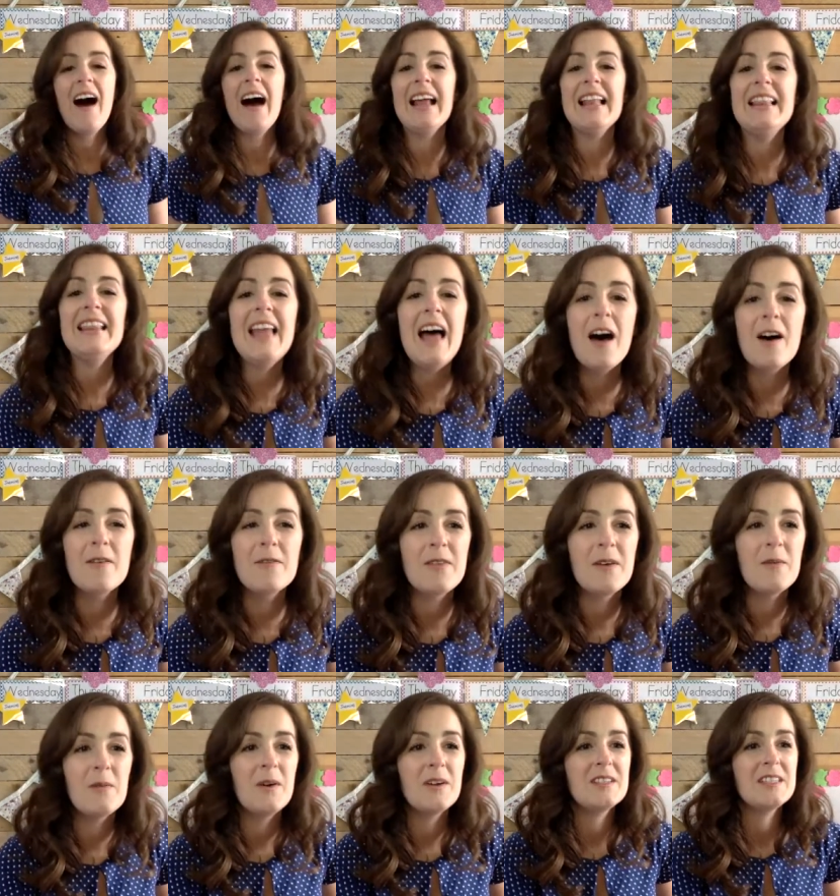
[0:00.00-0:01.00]
I love
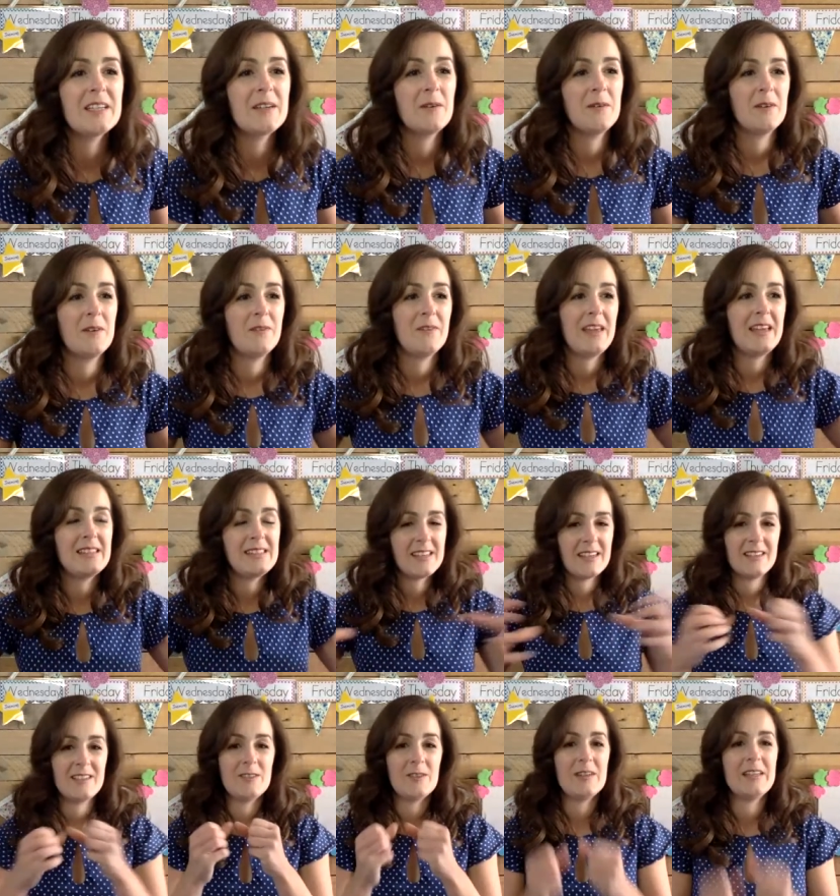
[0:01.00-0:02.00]
that watching all of this
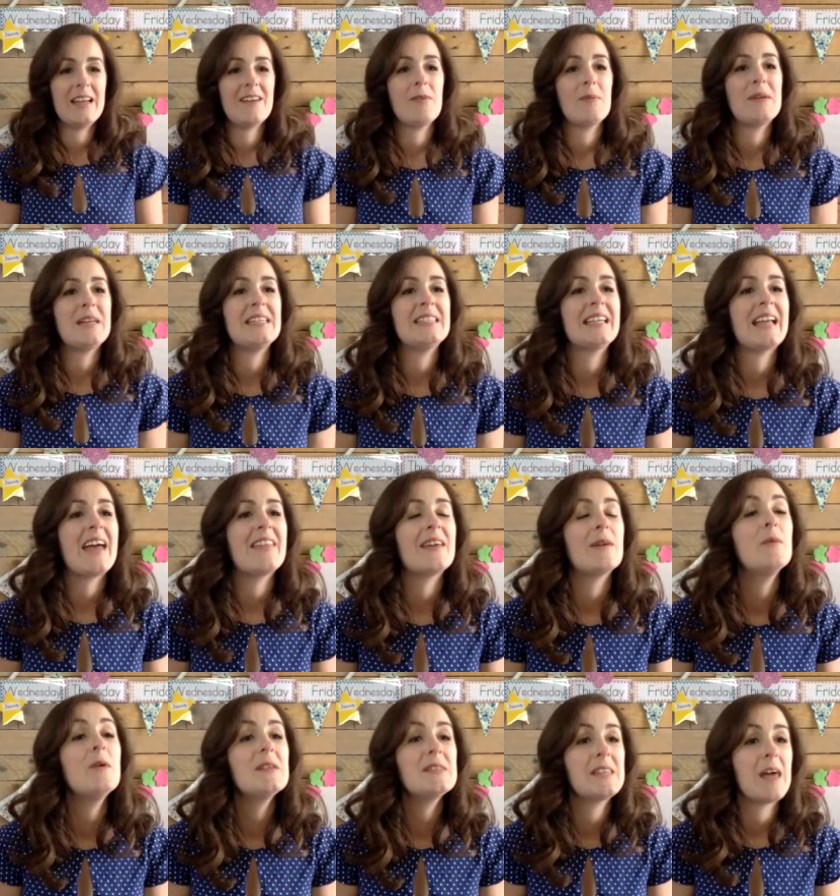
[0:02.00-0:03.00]
can join everybody
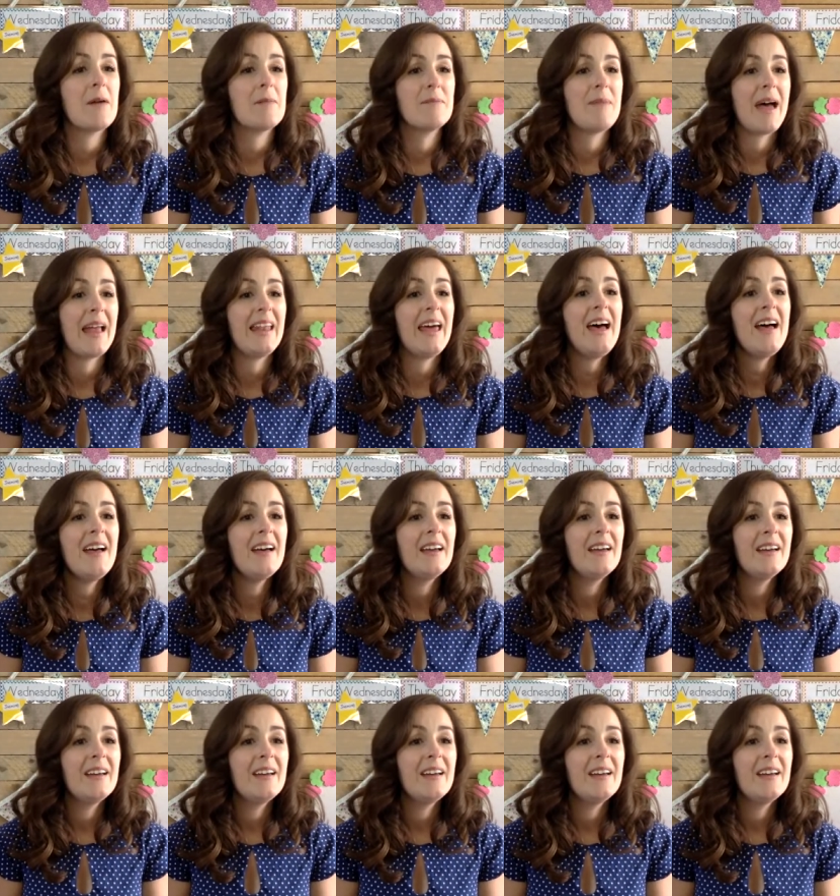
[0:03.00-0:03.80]
together. What's up, Bella?